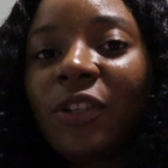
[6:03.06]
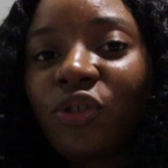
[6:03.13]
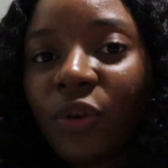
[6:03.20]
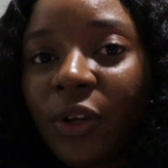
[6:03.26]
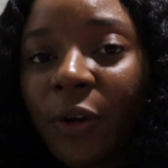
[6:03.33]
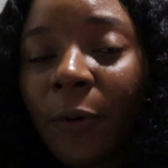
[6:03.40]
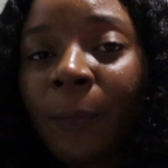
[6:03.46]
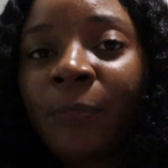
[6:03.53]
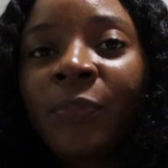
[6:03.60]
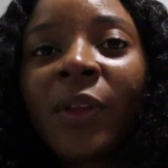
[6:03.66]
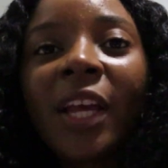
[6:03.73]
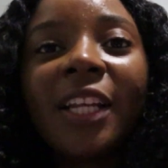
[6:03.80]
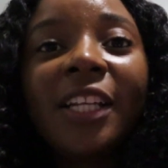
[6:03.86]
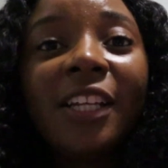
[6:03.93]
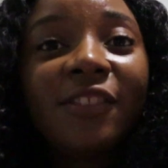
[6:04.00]
betrayer.
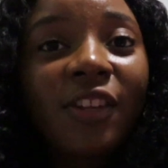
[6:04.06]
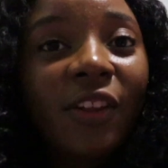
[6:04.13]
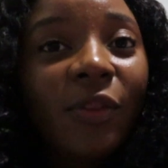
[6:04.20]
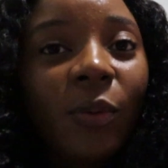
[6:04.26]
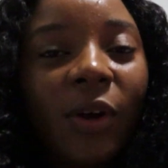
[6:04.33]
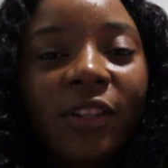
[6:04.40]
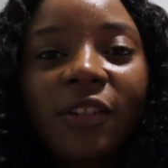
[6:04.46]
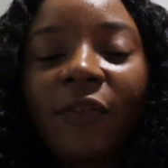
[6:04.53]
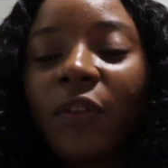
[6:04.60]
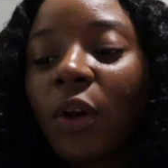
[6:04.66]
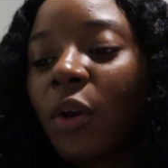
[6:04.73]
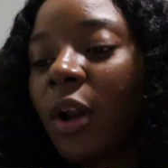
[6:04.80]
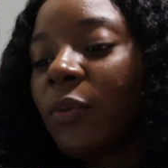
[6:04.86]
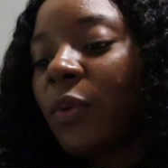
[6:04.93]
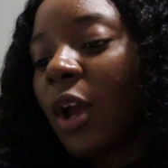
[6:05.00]
These are the words of
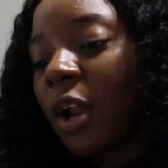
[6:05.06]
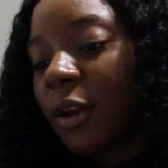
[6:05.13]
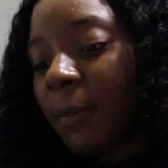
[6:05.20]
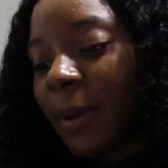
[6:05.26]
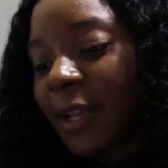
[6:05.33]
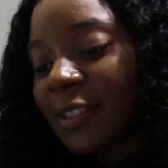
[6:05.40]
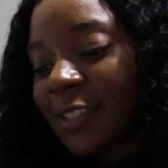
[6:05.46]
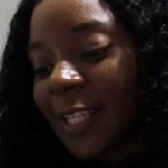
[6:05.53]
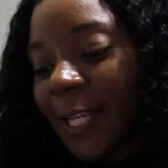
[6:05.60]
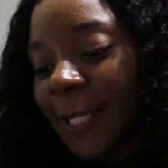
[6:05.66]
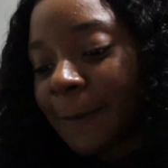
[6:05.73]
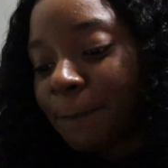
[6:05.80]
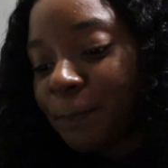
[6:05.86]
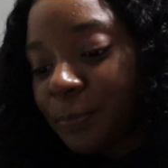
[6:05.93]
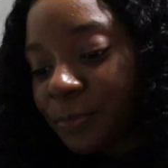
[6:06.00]
the Lord. Be honored by
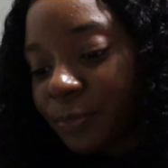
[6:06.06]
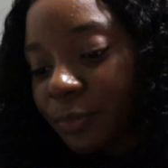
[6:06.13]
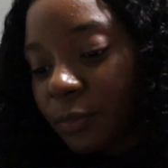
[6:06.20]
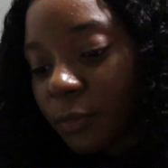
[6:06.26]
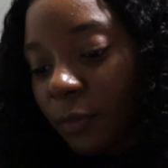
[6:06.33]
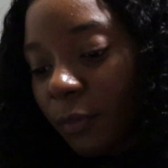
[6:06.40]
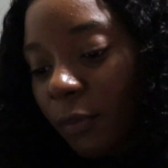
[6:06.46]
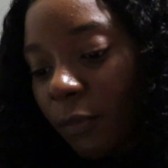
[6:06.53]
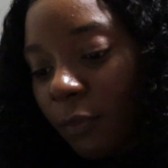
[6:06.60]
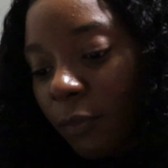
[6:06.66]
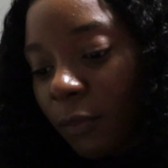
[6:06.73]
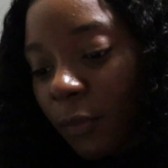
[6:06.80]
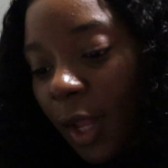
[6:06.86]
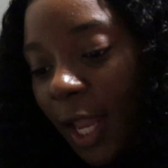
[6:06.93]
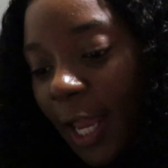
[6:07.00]
saying,
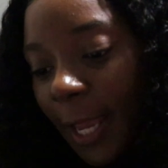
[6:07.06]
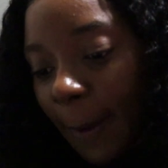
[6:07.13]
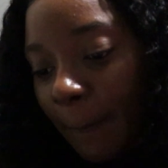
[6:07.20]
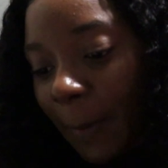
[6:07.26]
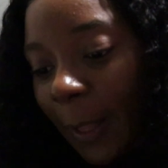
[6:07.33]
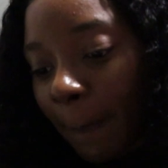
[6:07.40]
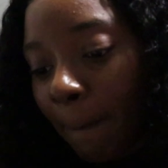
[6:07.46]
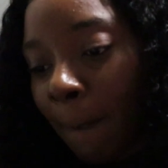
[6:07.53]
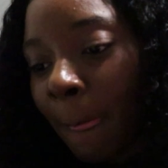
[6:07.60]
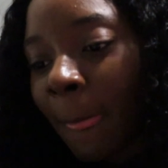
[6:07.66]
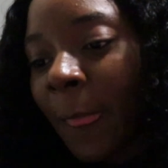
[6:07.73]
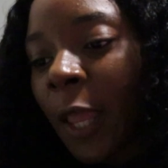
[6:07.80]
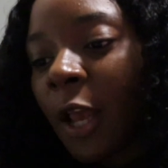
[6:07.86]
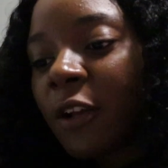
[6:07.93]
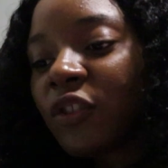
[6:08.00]
amen.
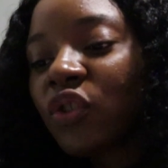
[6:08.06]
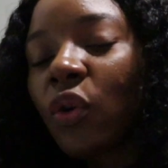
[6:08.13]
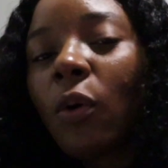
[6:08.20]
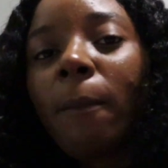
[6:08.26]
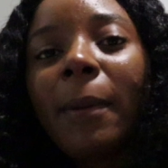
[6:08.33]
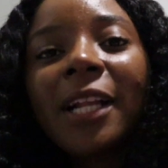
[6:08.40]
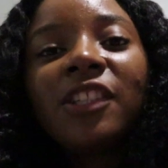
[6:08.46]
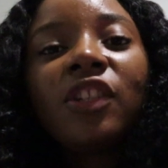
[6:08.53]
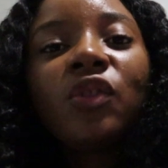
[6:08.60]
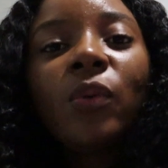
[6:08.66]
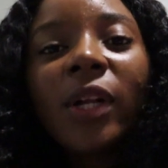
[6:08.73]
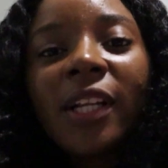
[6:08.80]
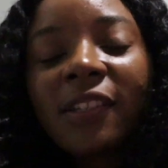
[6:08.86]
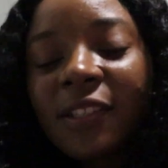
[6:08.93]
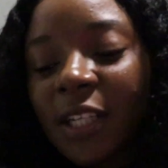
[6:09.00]
So Matthew
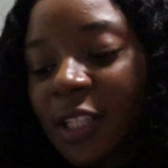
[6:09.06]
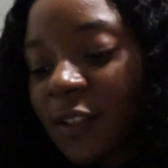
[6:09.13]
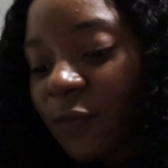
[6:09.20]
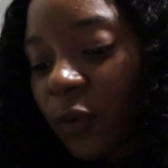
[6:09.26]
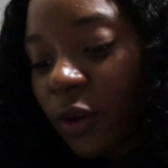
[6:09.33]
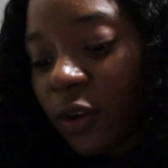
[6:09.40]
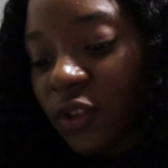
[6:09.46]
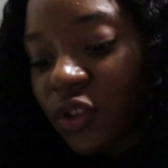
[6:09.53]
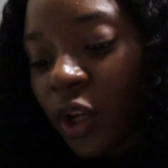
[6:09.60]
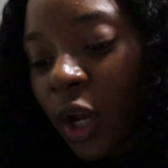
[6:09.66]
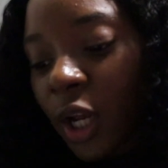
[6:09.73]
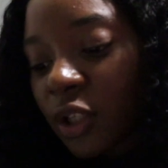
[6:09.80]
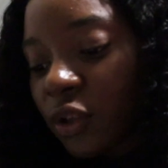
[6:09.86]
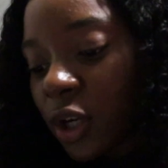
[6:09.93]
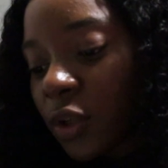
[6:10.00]
26 verse
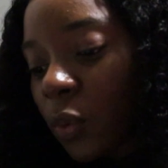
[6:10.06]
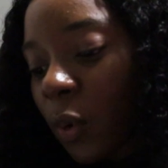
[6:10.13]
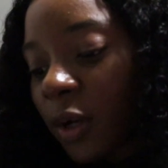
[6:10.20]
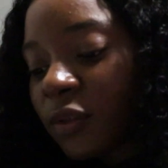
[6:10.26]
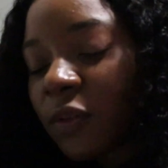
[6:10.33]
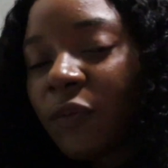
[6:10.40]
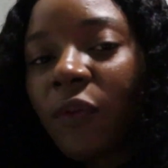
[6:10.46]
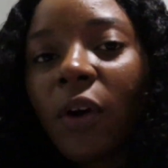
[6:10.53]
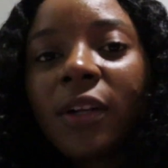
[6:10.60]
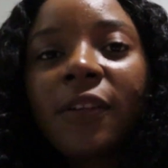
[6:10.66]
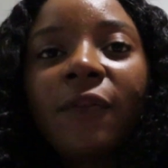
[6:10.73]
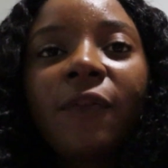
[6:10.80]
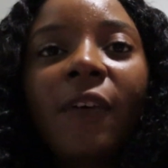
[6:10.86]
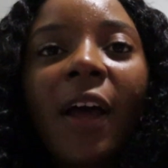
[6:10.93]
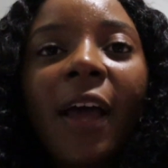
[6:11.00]
31 to
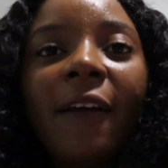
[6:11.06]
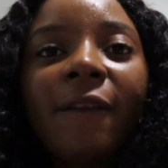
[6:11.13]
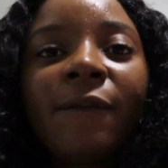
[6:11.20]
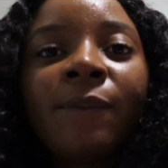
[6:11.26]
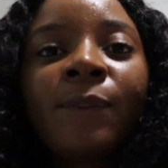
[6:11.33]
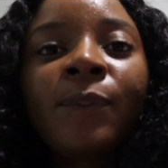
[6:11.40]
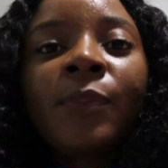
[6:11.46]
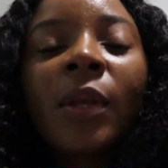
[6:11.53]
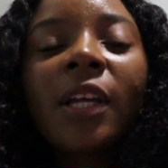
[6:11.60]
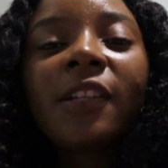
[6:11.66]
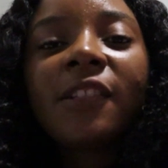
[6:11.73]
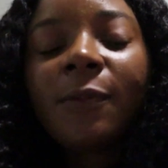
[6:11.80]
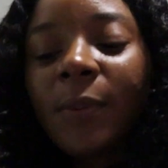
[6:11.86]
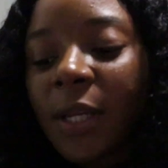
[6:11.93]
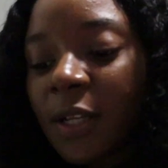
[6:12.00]
45
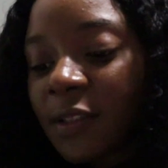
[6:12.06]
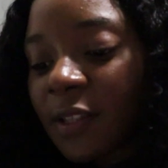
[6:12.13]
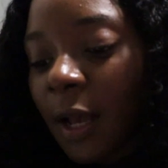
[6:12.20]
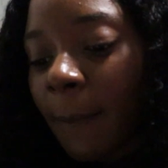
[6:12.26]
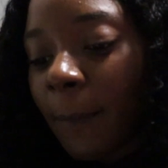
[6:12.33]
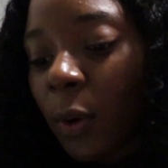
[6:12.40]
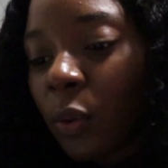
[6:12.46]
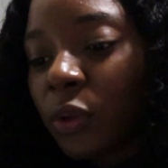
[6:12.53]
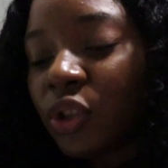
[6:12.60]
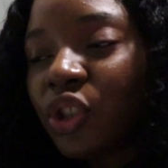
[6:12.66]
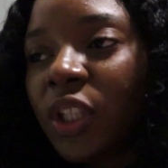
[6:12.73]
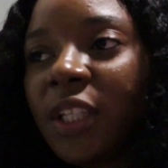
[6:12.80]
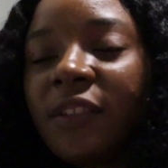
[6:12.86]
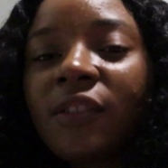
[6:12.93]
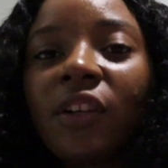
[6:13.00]
speaks about
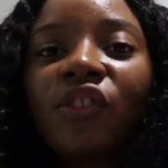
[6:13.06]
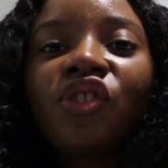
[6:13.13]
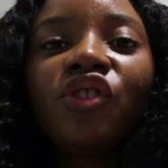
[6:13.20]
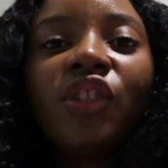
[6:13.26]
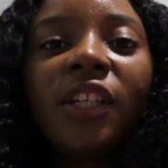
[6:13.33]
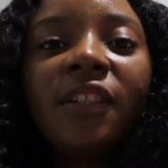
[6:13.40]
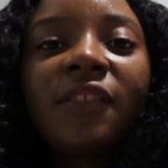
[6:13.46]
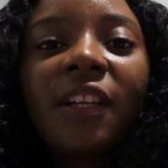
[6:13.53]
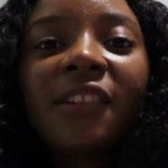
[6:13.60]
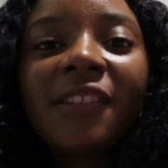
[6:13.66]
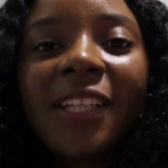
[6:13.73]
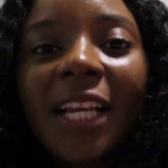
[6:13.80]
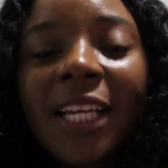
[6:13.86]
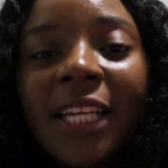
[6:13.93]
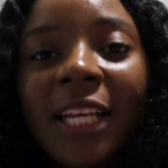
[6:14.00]
Jesus
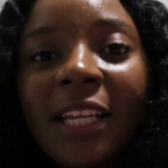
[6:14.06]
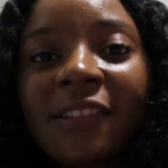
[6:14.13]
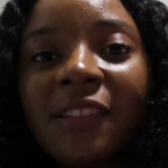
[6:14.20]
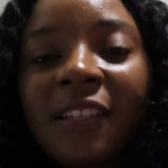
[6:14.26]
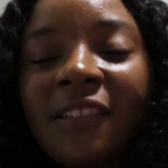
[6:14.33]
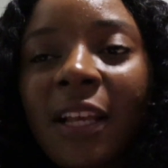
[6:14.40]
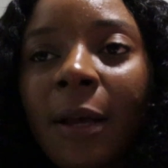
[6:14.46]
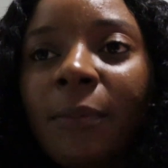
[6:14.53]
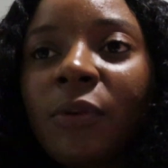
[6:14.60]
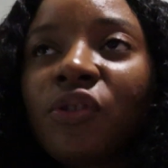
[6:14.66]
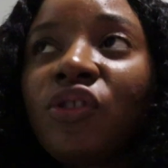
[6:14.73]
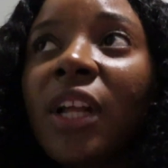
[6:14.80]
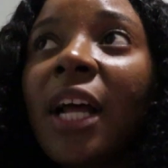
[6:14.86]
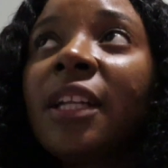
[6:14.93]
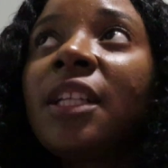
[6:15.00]
telling his
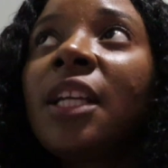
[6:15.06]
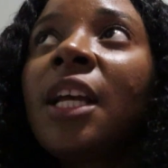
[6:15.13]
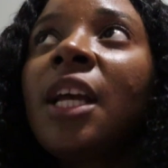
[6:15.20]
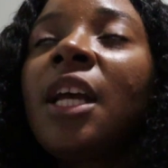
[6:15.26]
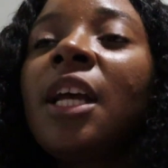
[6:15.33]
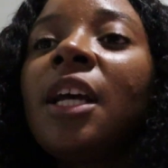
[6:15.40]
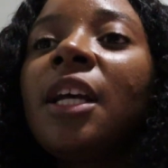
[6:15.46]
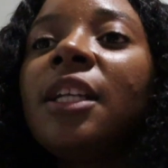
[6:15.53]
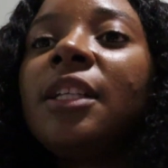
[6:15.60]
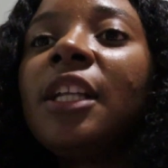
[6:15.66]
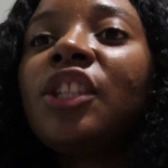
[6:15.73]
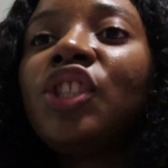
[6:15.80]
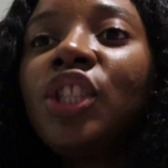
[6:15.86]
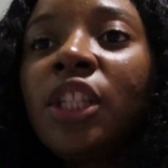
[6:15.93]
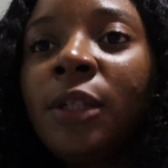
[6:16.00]
disciples that
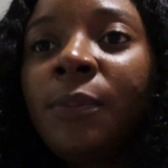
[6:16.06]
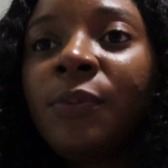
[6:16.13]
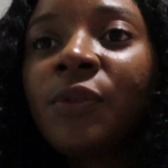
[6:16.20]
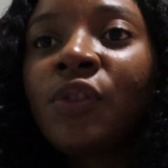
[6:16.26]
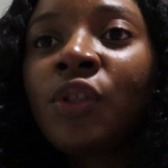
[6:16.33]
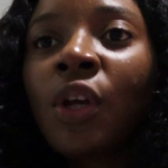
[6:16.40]
the sheep